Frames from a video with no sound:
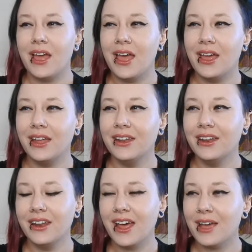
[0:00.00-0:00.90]

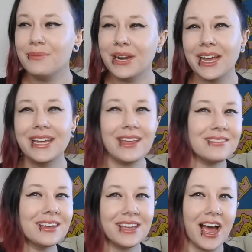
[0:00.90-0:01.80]
I mean, I guess
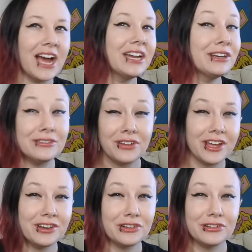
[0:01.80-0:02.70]
I kind of
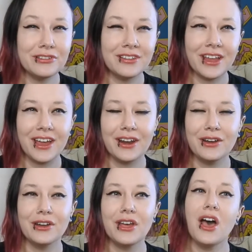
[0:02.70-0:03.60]

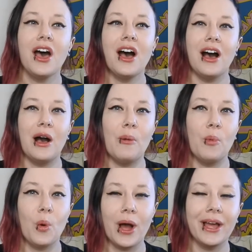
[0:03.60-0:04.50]
understand
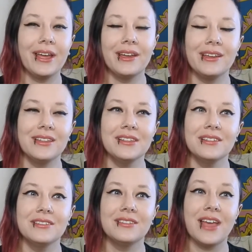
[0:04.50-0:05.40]
why
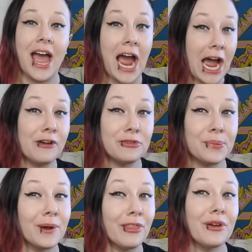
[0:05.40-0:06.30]
his
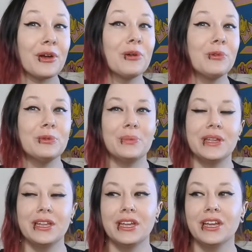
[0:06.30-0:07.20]
half-brother would
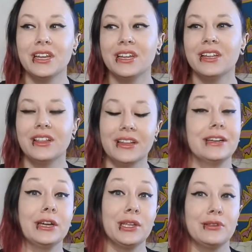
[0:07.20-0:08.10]
be
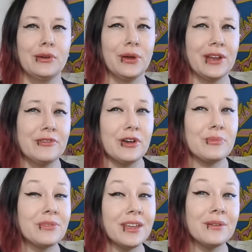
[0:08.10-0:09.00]
like so kind of
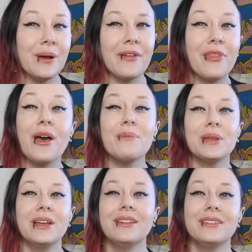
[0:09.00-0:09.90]
upset about that,
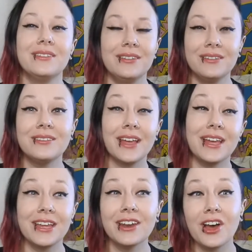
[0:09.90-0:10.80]
because he's
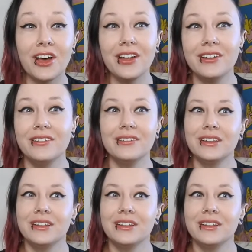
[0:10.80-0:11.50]
taken on,